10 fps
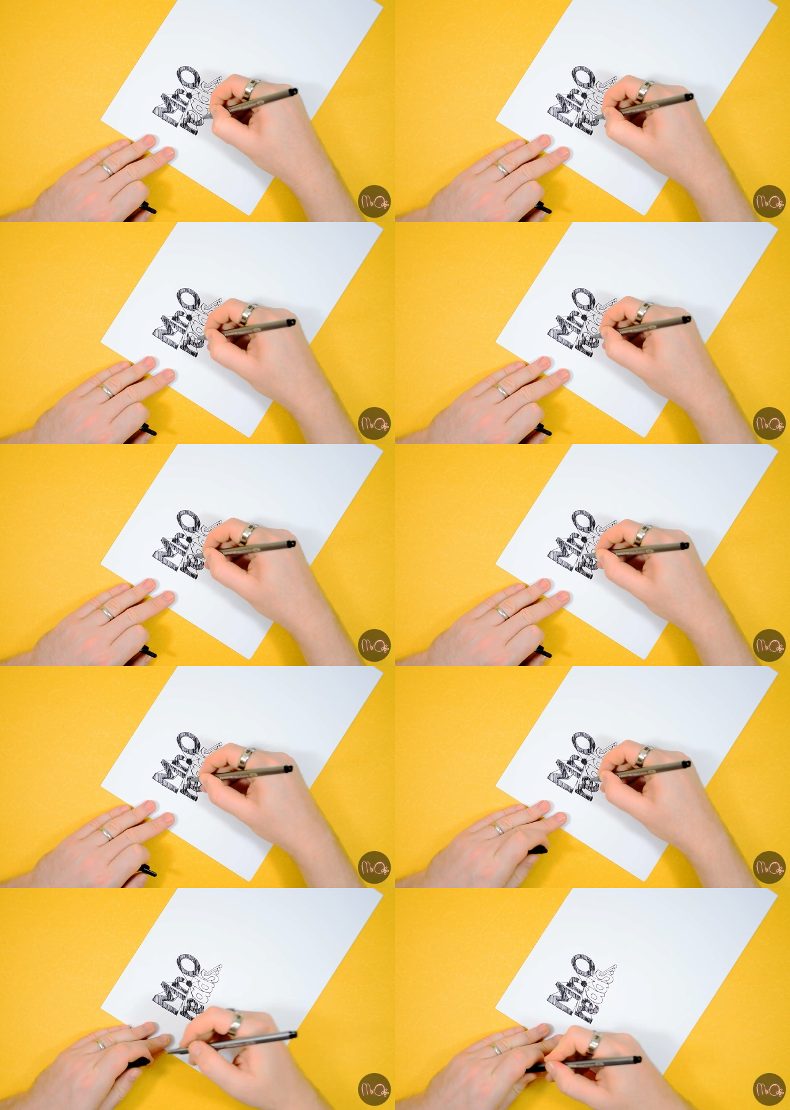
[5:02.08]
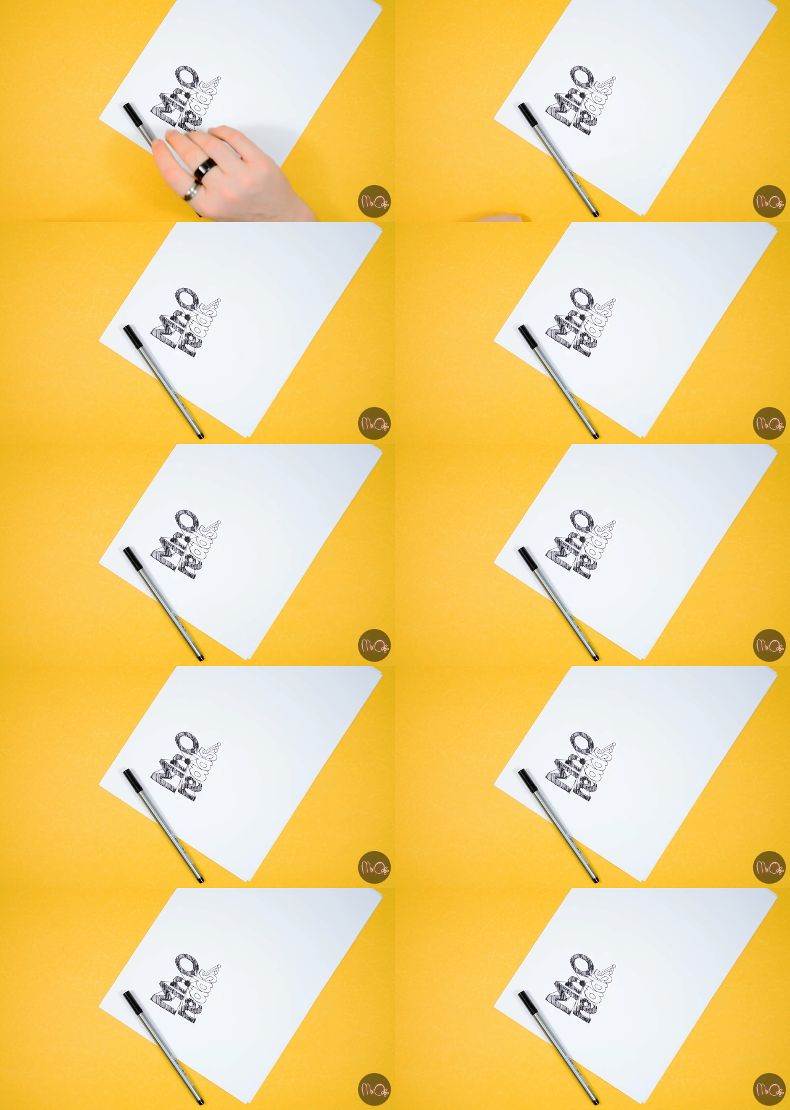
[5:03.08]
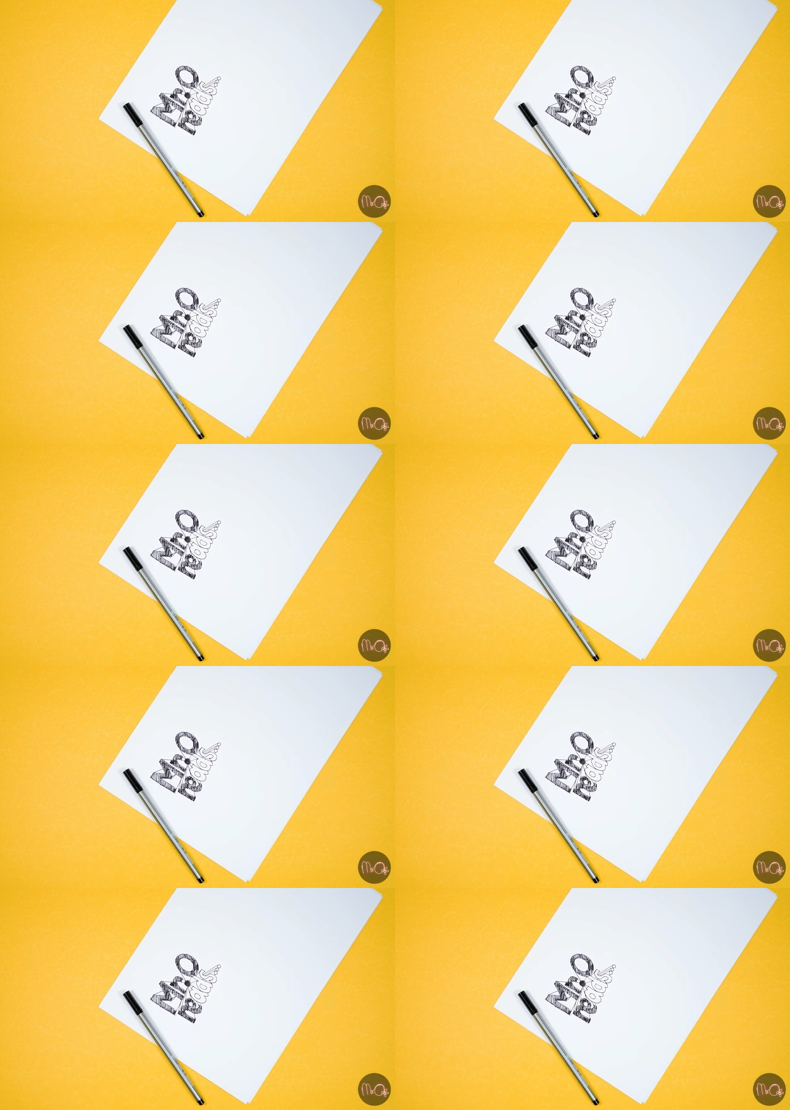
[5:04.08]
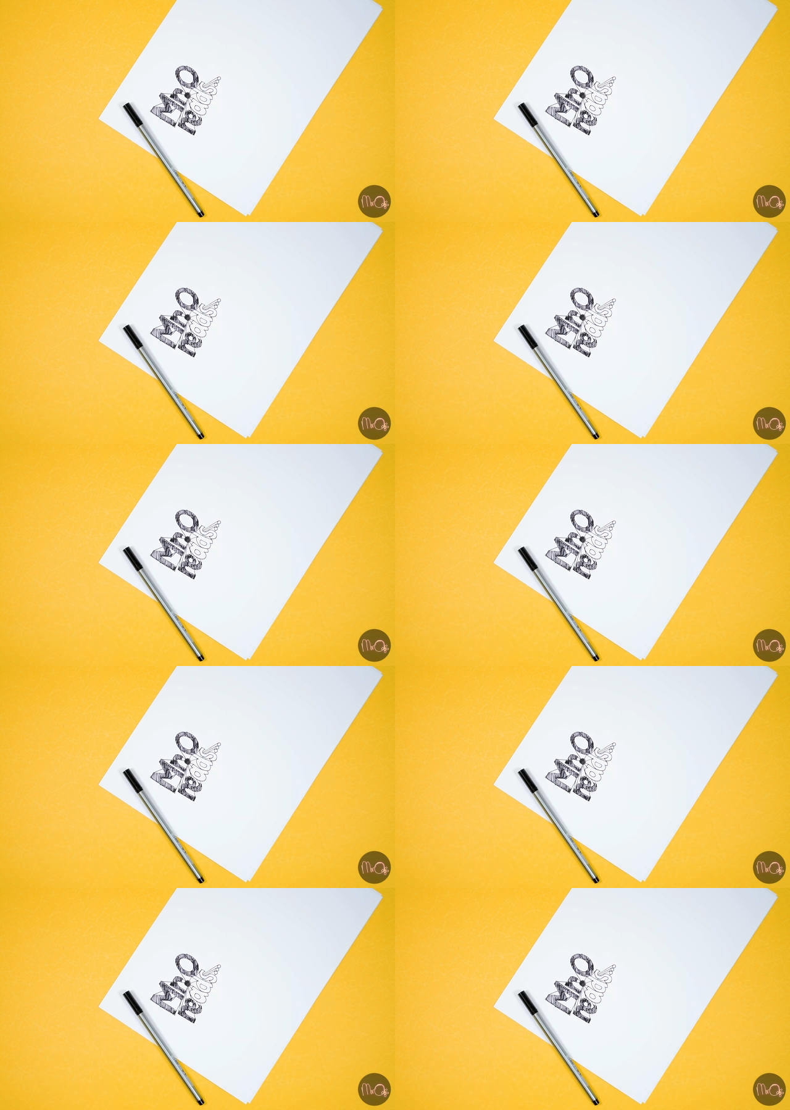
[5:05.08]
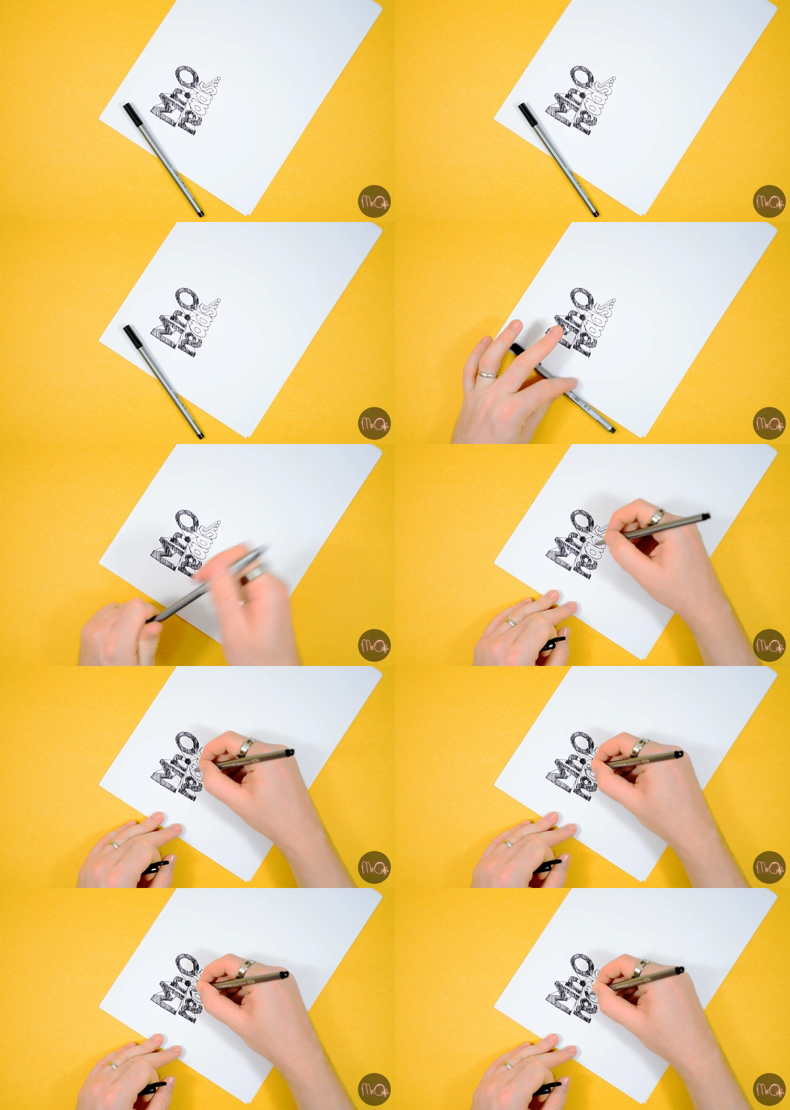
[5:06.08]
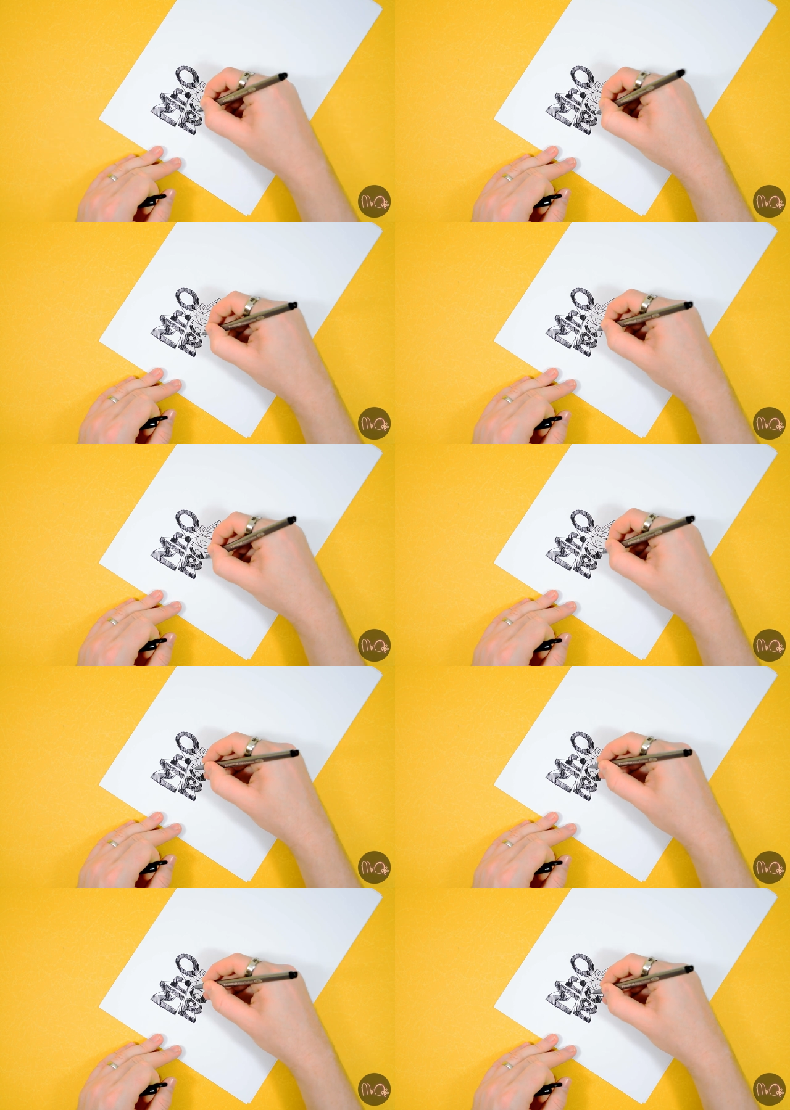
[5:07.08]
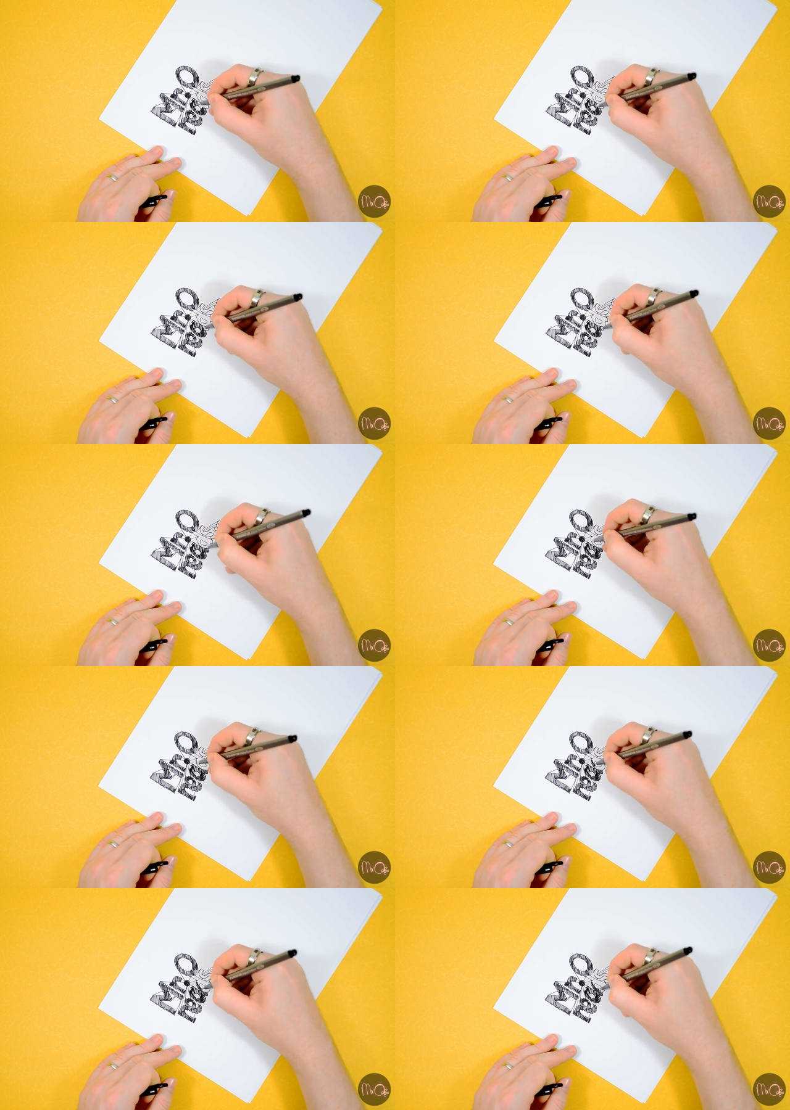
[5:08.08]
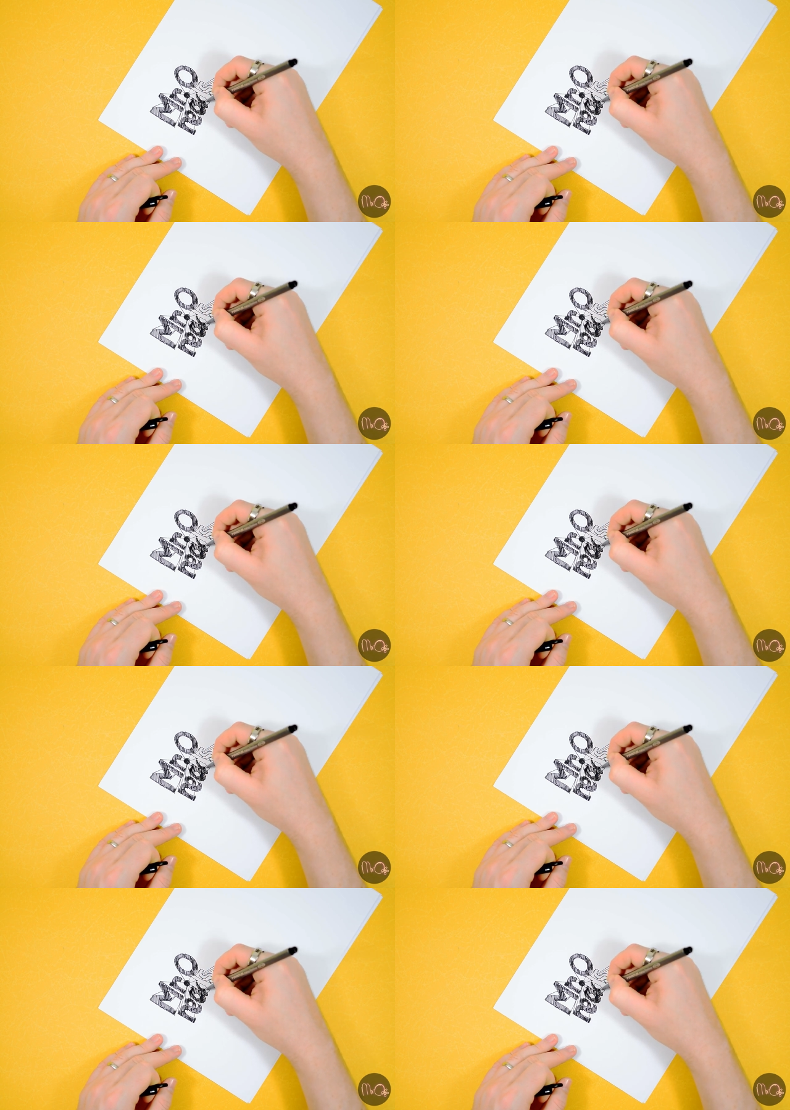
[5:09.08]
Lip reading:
[unreadable: no face in view]